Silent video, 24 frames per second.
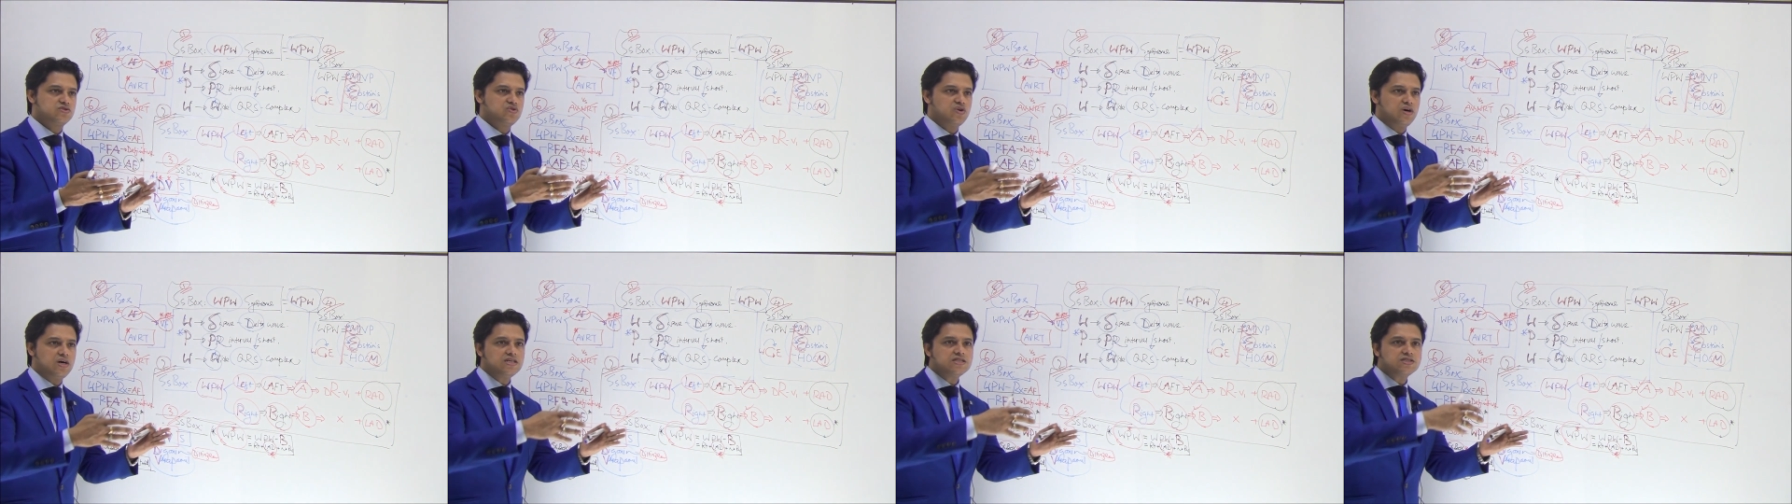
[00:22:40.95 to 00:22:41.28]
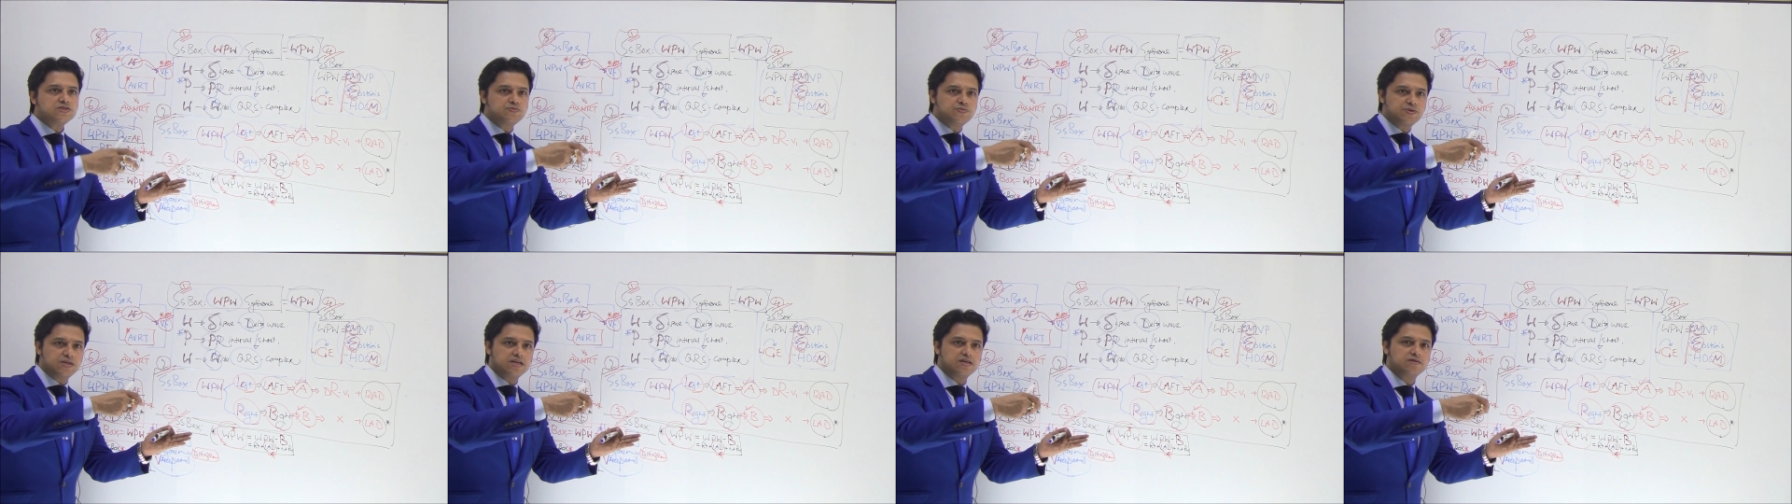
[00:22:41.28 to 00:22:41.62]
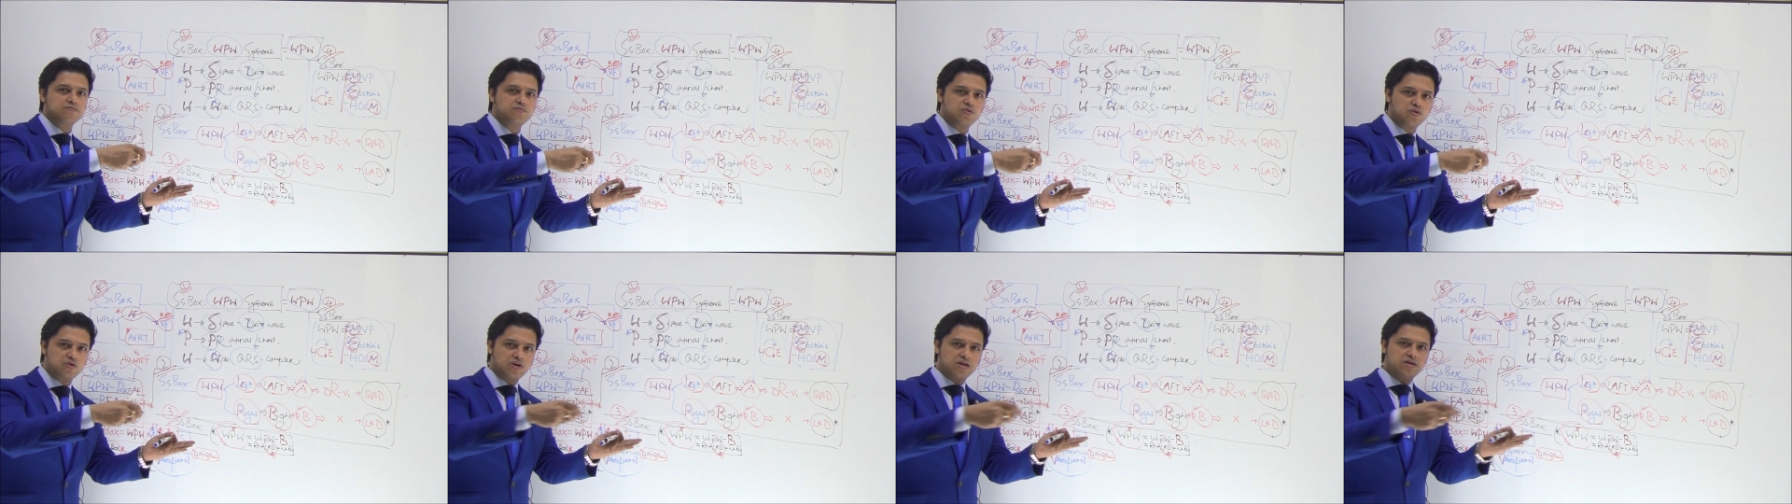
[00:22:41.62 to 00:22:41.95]

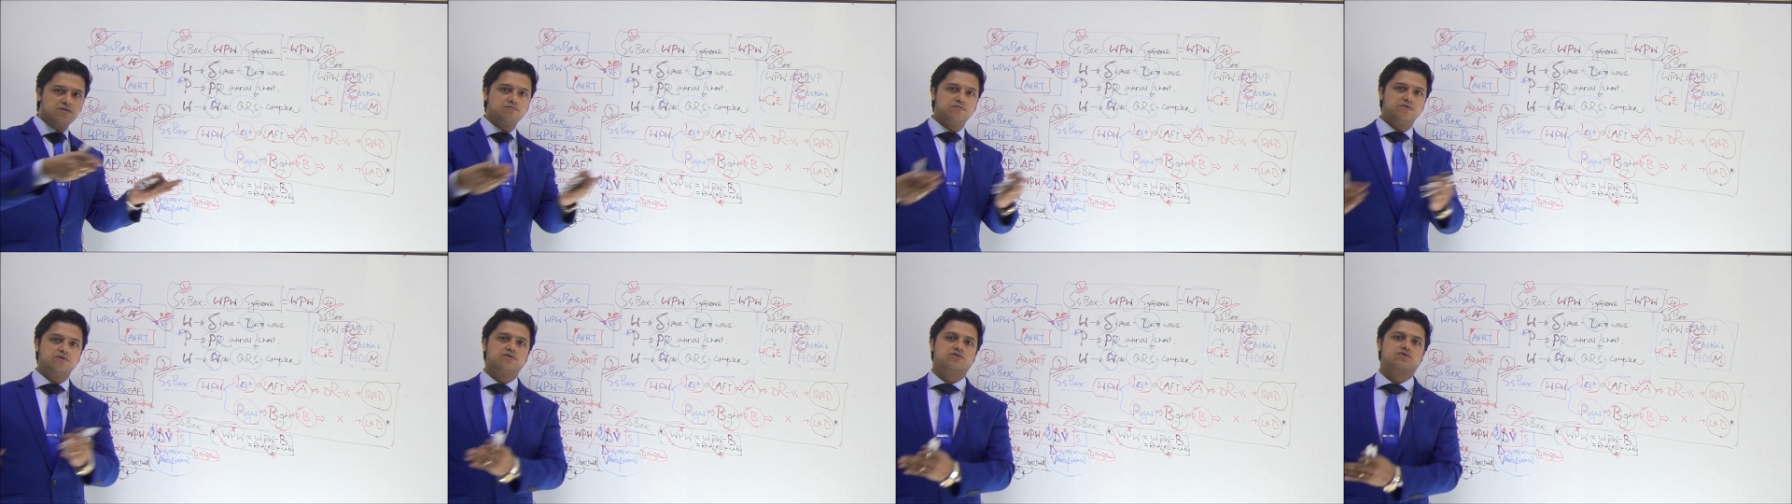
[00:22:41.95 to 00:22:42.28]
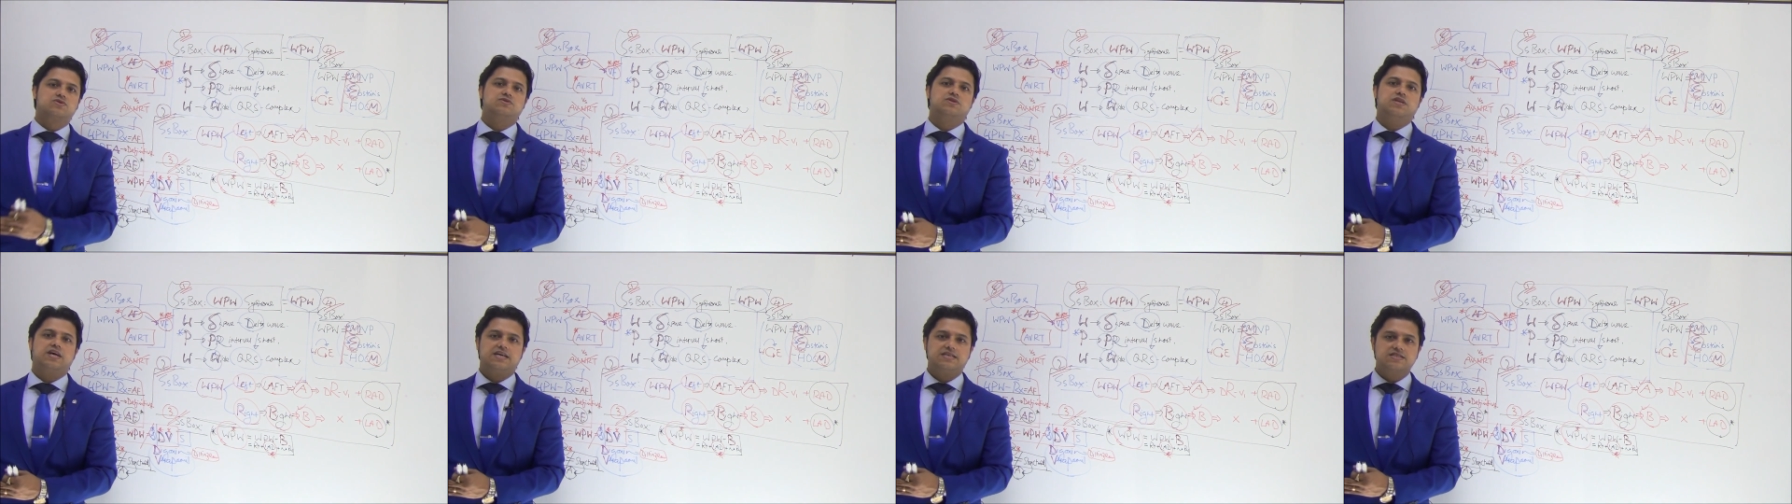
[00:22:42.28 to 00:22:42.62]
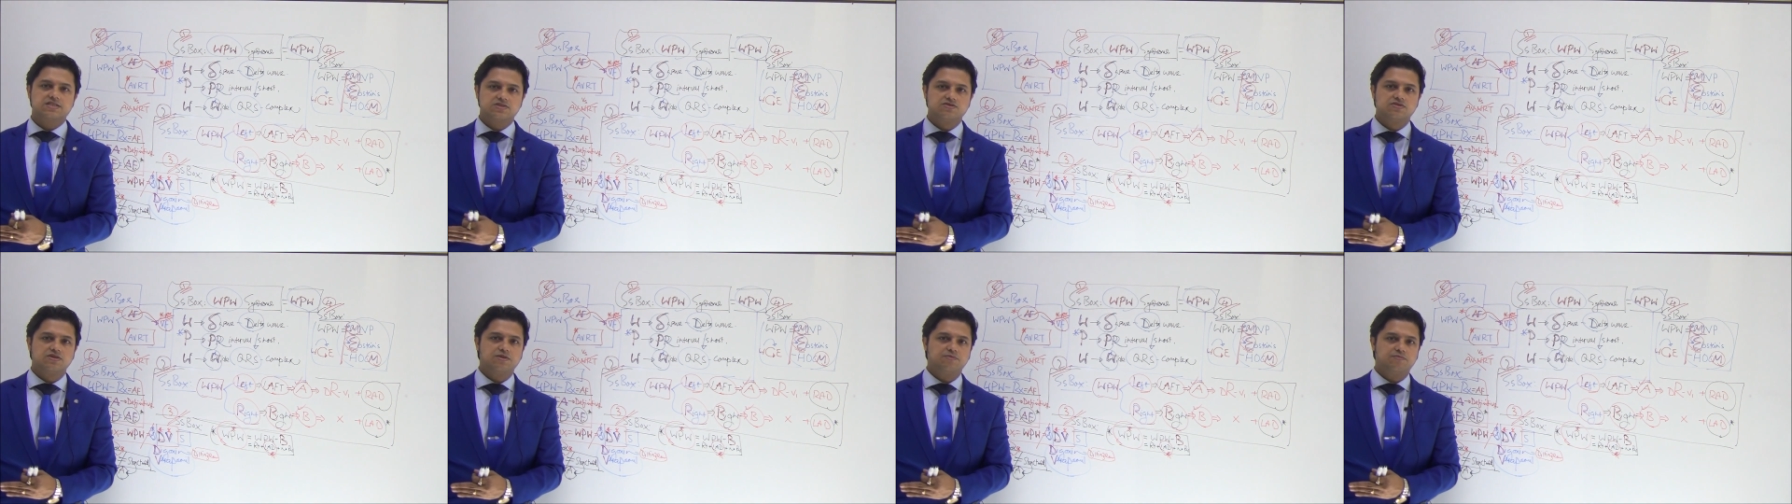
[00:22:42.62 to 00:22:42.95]
transmitting more and more through the
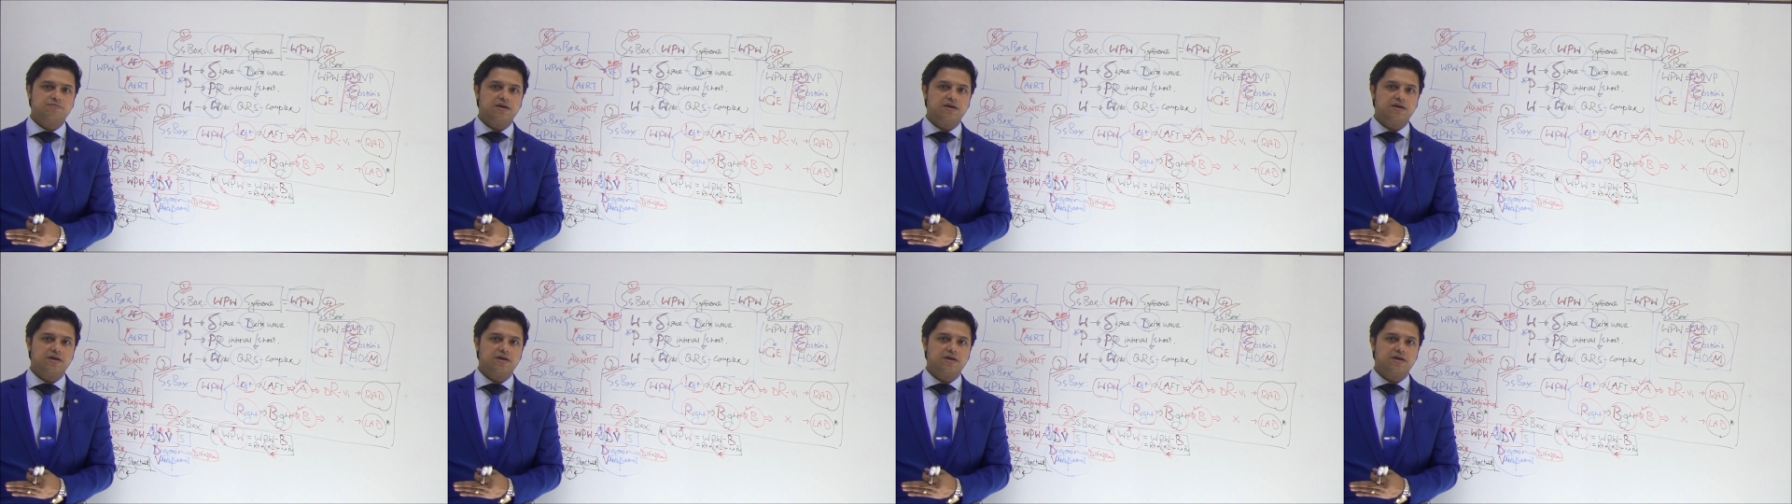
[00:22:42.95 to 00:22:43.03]
accessory